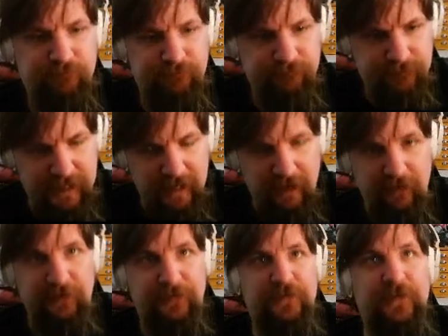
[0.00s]

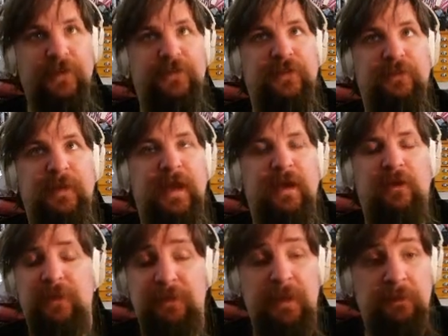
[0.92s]
carelessness somehow.
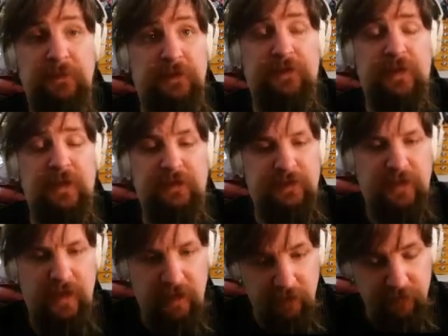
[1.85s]
Maybe I'm just getting
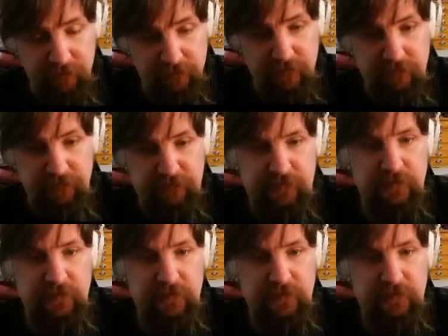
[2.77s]
tired. Who knows?